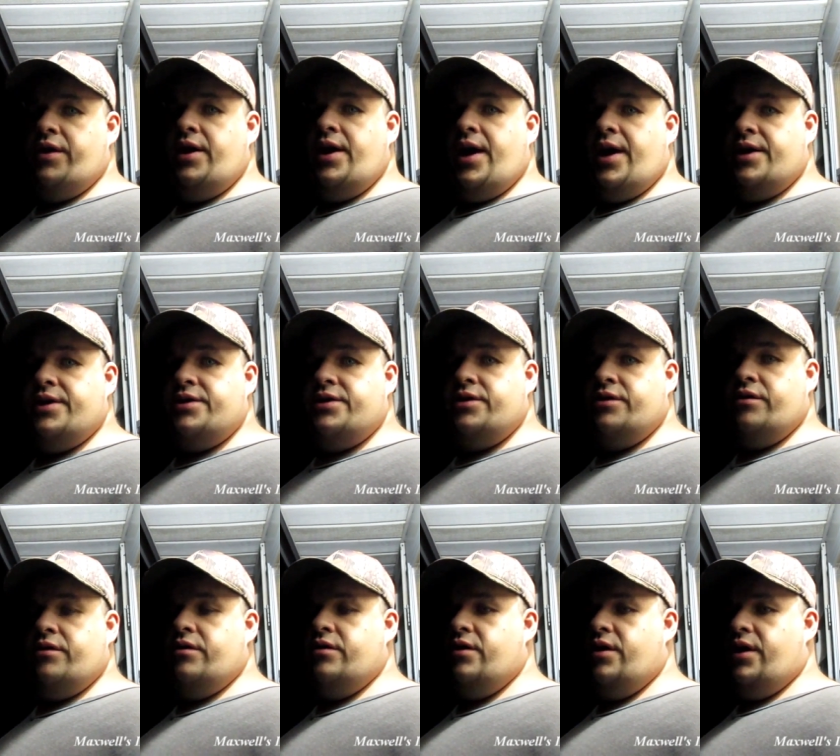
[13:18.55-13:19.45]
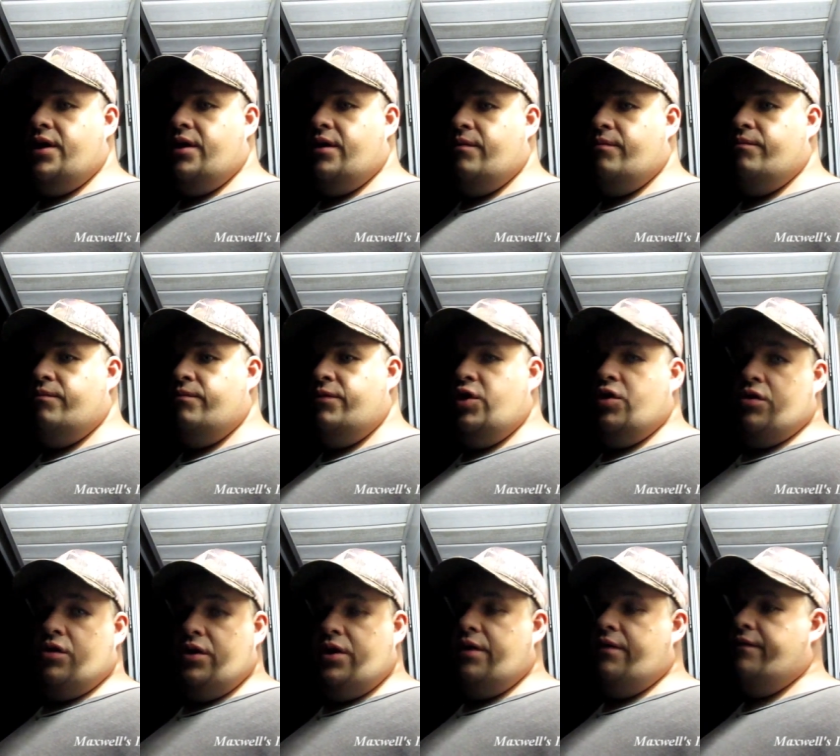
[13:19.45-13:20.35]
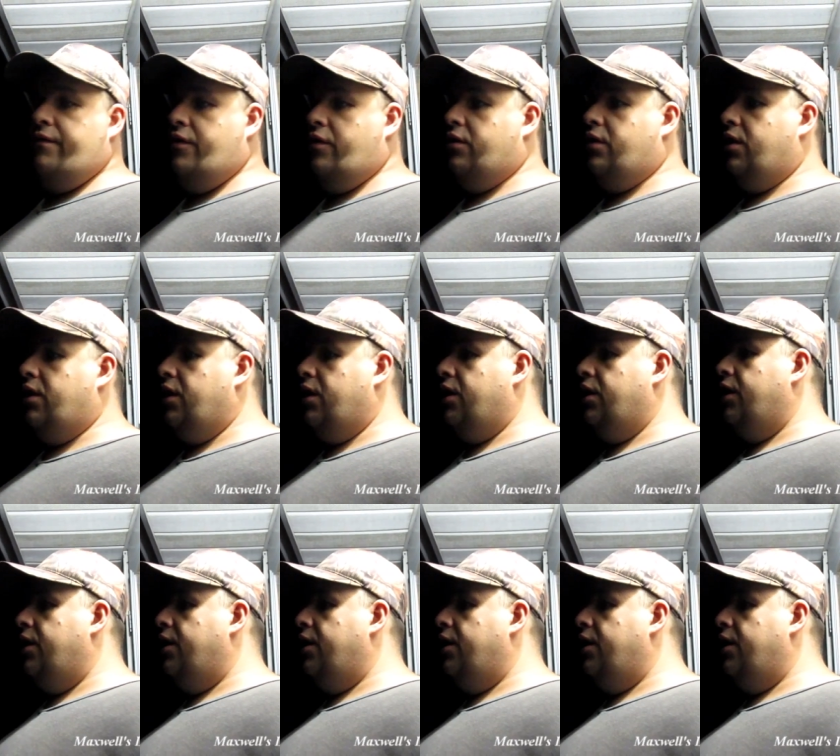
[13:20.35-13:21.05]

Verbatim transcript: the answer um, you're looking for.